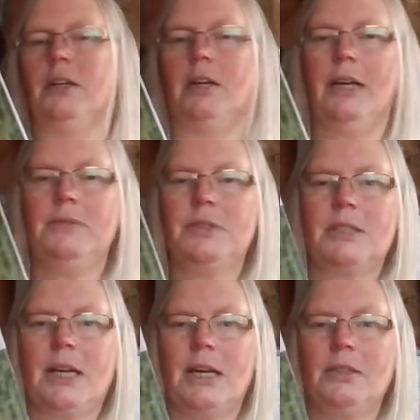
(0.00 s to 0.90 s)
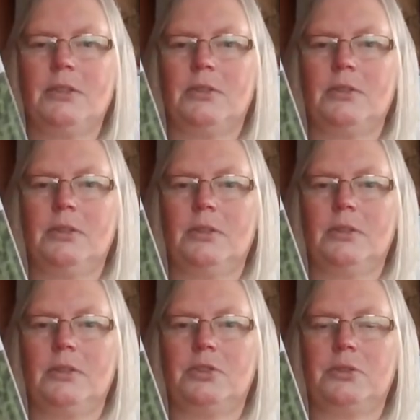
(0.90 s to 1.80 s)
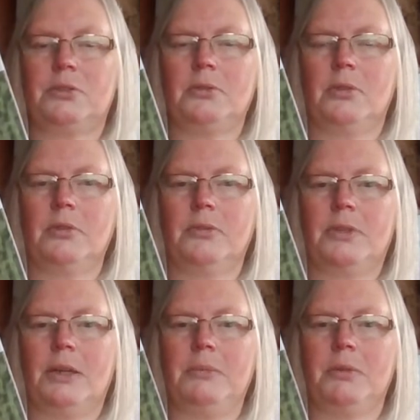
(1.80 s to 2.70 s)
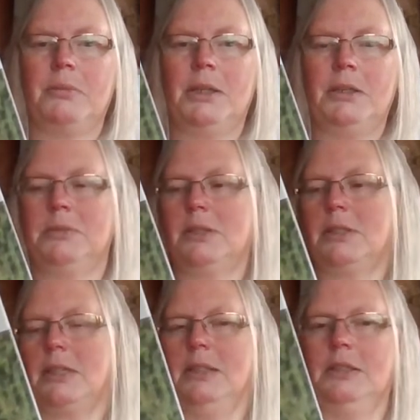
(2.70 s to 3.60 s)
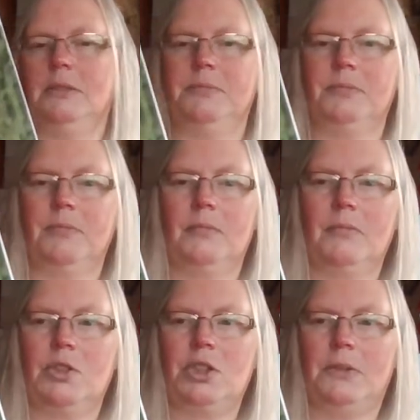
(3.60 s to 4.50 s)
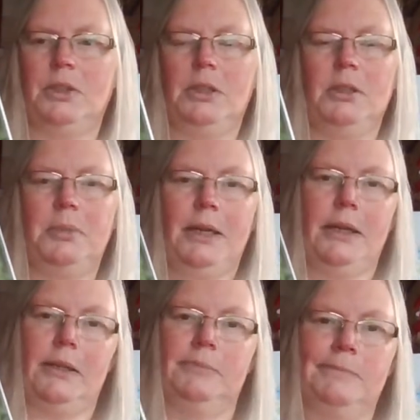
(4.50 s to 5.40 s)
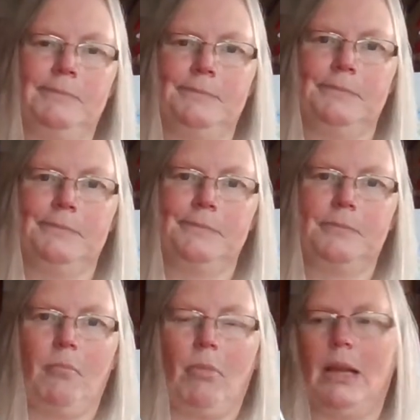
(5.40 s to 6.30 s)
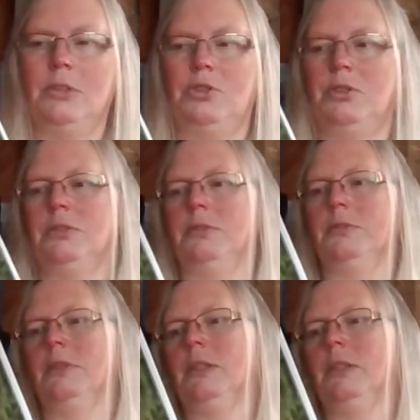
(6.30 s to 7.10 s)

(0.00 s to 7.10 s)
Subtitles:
I have started on the shawl on the front, but I made a mistake and shoved it in a bag, as you do.